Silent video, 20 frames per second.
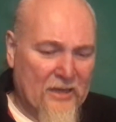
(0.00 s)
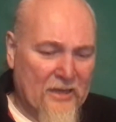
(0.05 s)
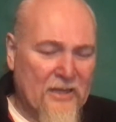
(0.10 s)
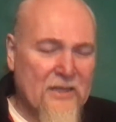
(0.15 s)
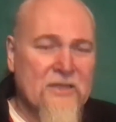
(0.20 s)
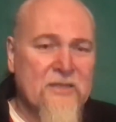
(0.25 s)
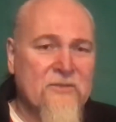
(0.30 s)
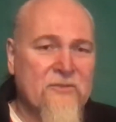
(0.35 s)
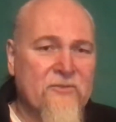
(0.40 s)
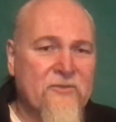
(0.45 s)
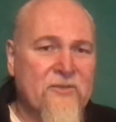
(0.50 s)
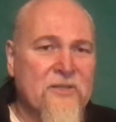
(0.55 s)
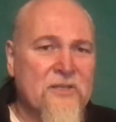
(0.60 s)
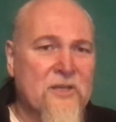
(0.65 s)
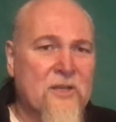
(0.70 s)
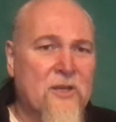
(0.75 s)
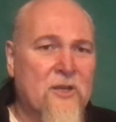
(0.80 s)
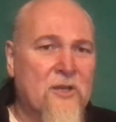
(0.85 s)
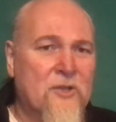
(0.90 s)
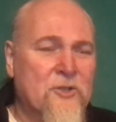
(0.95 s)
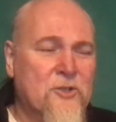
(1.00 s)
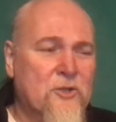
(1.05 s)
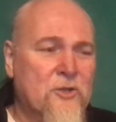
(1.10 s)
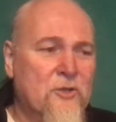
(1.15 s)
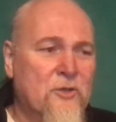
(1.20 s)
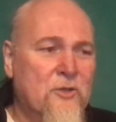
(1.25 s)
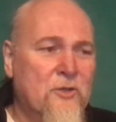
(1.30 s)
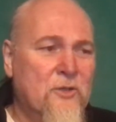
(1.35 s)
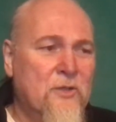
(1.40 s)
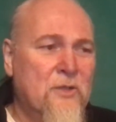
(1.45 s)
is
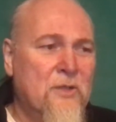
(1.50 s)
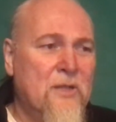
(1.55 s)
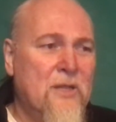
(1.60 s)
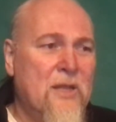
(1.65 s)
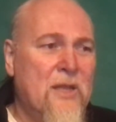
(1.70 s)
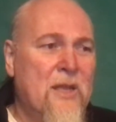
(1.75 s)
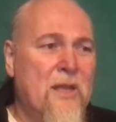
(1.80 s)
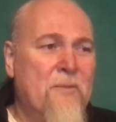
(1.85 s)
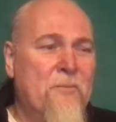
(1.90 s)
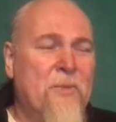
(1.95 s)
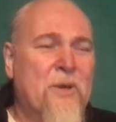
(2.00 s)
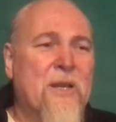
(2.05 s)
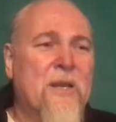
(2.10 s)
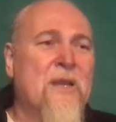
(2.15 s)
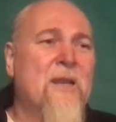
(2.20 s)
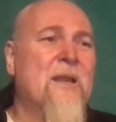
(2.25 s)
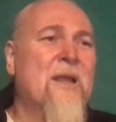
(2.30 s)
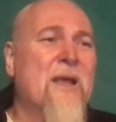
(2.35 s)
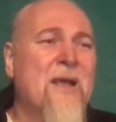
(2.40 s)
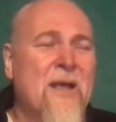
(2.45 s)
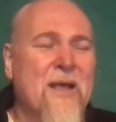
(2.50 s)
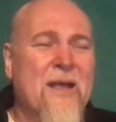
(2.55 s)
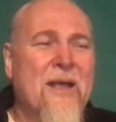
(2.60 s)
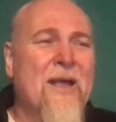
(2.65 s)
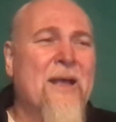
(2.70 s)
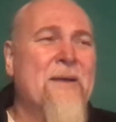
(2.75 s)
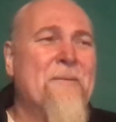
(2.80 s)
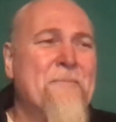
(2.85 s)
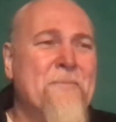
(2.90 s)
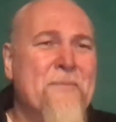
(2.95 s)
physiological, but
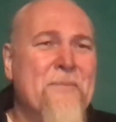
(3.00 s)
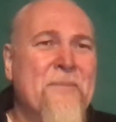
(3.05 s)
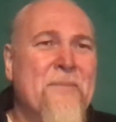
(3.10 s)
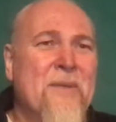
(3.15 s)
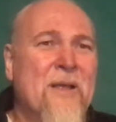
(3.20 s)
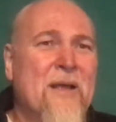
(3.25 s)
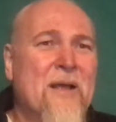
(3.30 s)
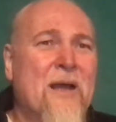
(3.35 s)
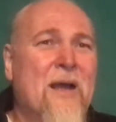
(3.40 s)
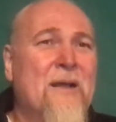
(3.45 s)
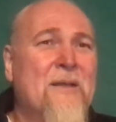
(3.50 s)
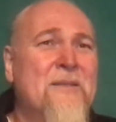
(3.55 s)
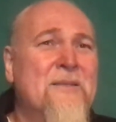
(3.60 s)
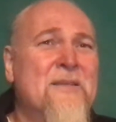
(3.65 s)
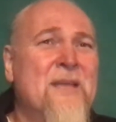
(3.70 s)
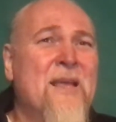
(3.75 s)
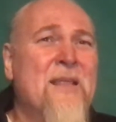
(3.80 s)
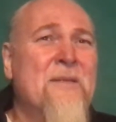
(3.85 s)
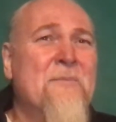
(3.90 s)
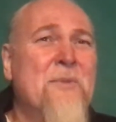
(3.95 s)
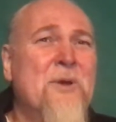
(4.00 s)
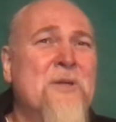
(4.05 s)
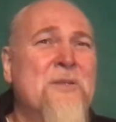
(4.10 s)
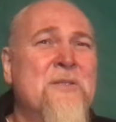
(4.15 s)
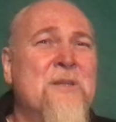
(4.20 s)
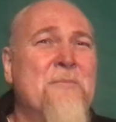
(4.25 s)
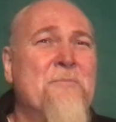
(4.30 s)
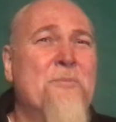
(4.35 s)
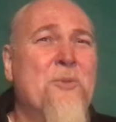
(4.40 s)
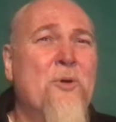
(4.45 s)
I'd say the
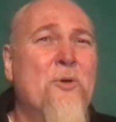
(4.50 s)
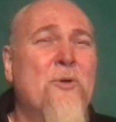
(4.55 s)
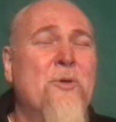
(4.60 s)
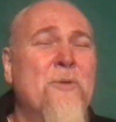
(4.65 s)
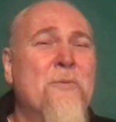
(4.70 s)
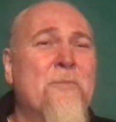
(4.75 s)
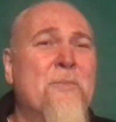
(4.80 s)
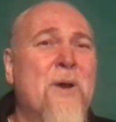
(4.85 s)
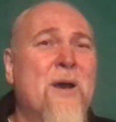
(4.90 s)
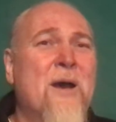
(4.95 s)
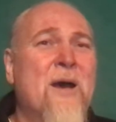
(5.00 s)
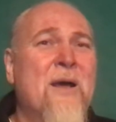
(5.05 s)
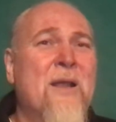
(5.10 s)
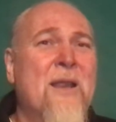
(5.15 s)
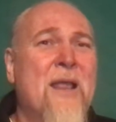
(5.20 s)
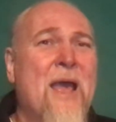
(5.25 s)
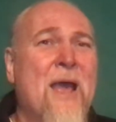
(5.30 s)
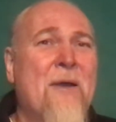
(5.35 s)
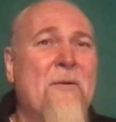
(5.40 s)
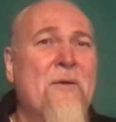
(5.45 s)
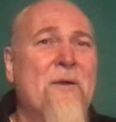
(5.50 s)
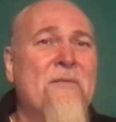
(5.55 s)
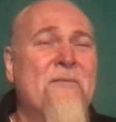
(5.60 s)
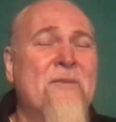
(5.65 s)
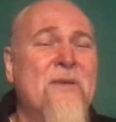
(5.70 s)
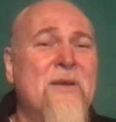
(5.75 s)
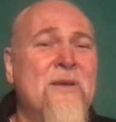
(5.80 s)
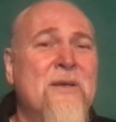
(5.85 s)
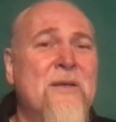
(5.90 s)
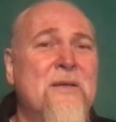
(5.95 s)
most important part,
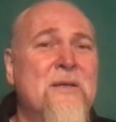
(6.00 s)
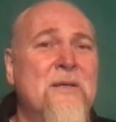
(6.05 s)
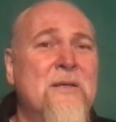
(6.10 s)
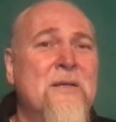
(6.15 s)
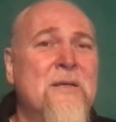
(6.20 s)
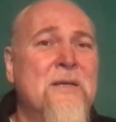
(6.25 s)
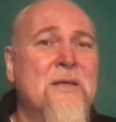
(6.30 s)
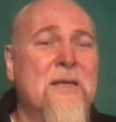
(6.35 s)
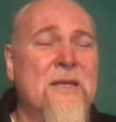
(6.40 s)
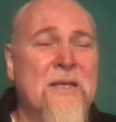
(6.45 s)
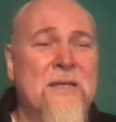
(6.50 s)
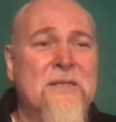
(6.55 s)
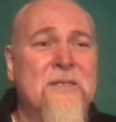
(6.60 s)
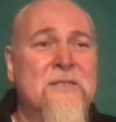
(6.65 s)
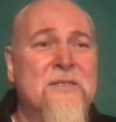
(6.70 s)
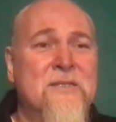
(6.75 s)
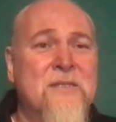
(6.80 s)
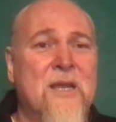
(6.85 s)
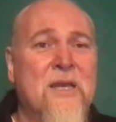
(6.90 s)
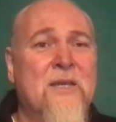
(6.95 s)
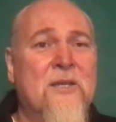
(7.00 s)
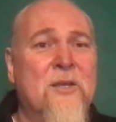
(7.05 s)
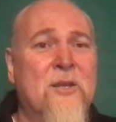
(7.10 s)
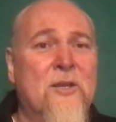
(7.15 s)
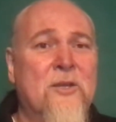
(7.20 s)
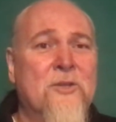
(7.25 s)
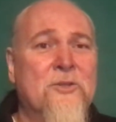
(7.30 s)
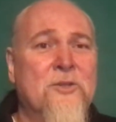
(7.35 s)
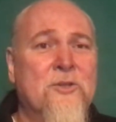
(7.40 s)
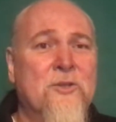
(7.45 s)
however, is
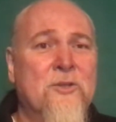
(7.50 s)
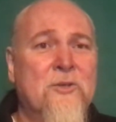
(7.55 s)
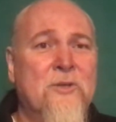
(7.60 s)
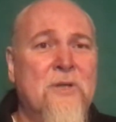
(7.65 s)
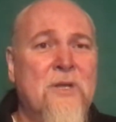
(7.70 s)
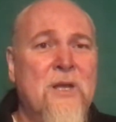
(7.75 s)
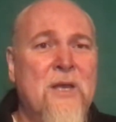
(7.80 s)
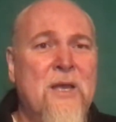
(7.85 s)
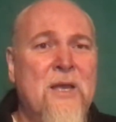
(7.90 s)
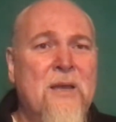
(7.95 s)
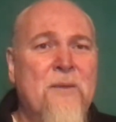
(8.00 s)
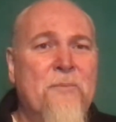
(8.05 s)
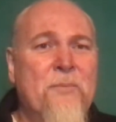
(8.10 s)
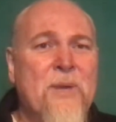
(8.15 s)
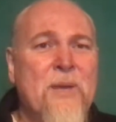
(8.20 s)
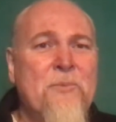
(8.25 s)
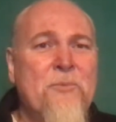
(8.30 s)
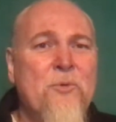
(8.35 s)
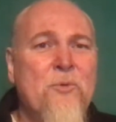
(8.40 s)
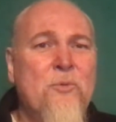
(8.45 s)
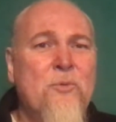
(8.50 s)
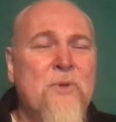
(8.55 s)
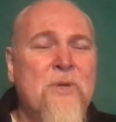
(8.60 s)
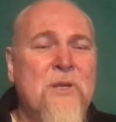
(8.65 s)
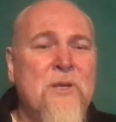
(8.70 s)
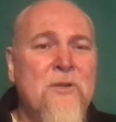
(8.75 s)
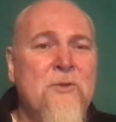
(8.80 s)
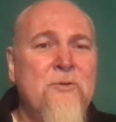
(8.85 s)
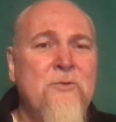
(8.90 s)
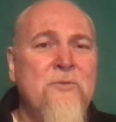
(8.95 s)
psychological. People would
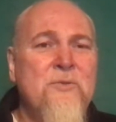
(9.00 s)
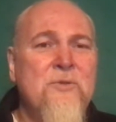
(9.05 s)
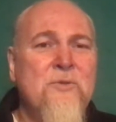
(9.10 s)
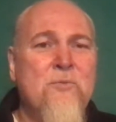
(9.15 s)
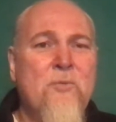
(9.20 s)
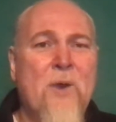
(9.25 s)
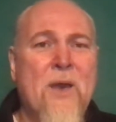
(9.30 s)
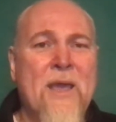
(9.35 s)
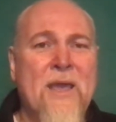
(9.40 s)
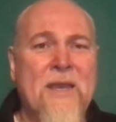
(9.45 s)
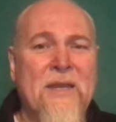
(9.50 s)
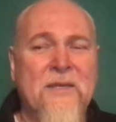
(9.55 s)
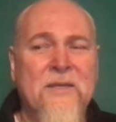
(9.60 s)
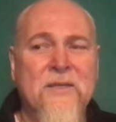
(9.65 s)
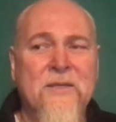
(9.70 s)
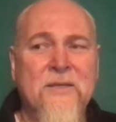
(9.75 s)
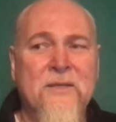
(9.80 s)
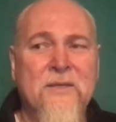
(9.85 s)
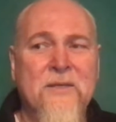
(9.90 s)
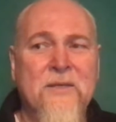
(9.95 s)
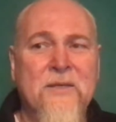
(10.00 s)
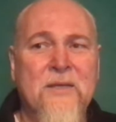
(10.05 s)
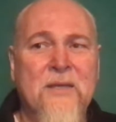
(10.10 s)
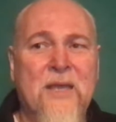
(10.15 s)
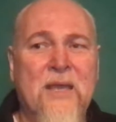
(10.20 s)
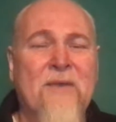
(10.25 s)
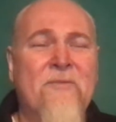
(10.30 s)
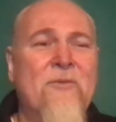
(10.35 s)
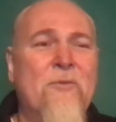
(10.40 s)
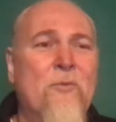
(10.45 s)
lose weight
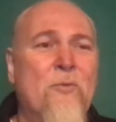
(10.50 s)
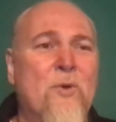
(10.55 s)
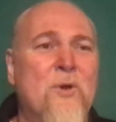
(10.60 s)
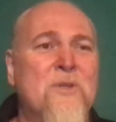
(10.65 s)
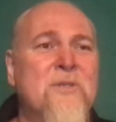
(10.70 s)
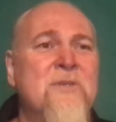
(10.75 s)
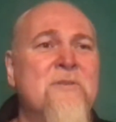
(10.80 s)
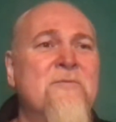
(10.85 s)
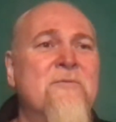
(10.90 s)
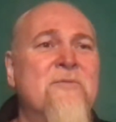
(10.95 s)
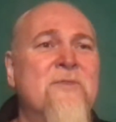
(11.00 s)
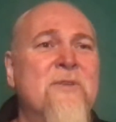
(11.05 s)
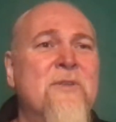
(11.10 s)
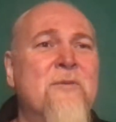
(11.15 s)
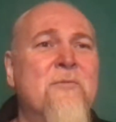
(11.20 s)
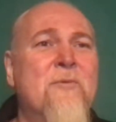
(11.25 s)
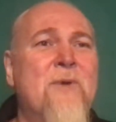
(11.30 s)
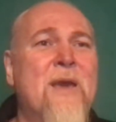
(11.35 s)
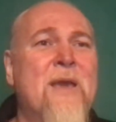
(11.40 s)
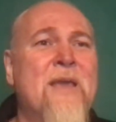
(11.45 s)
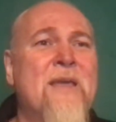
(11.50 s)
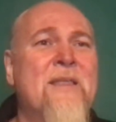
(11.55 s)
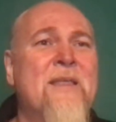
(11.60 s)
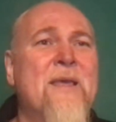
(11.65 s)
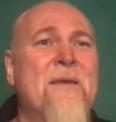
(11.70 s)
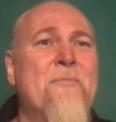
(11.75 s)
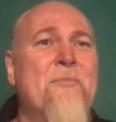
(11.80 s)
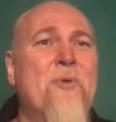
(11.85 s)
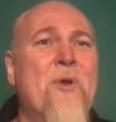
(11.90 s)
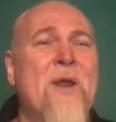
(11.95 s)
if it wasn't for the way
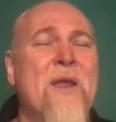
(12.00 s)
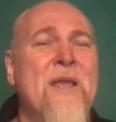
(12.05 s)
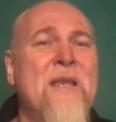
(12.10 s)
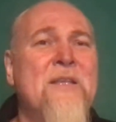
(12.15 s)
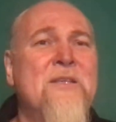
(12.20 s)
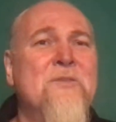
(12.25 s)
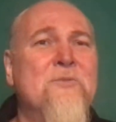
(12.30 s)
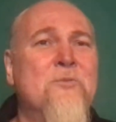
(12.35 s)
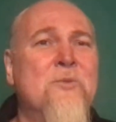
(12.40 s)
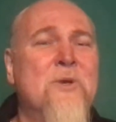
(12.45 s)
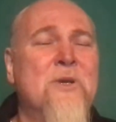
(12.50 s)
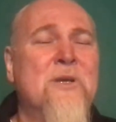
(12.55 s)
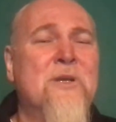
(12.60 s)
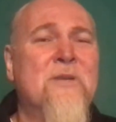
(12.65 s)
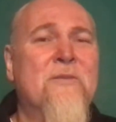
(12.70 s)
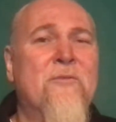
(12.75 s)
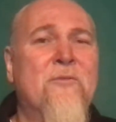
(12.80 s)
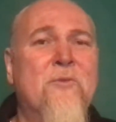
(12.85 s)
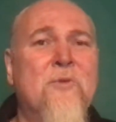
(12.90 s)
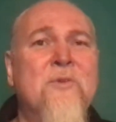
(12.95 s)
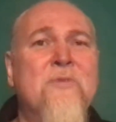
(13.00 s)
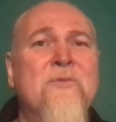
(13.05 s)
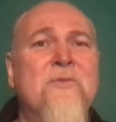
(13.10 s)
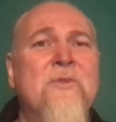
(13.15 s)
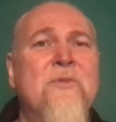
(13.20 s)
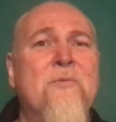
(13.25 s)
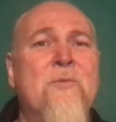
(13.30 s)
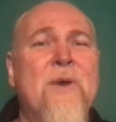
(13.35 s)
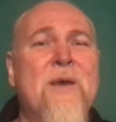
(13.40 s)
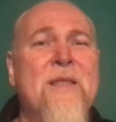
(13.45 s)
their brains worked, if it wasn't for
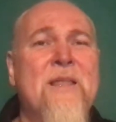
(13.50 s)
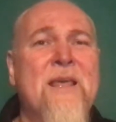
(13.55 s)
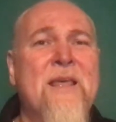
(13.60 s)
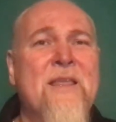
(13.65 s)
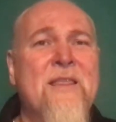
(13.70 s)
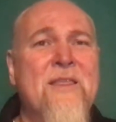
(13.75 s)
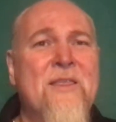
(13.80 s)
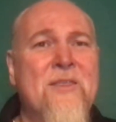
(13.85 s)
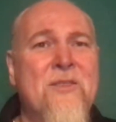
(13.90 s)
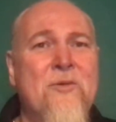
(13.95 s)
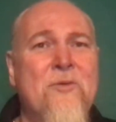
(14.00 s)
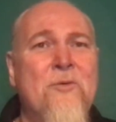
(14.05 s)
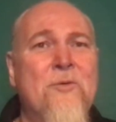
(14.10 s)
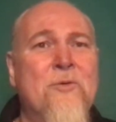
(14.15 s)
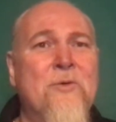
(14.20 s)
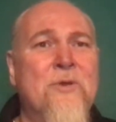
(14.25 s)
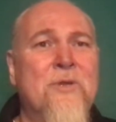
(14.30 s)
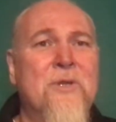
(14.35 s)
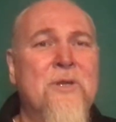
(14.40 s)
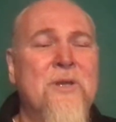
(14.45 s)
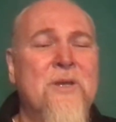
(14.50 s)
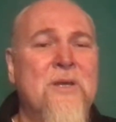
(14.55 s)
the way they thought.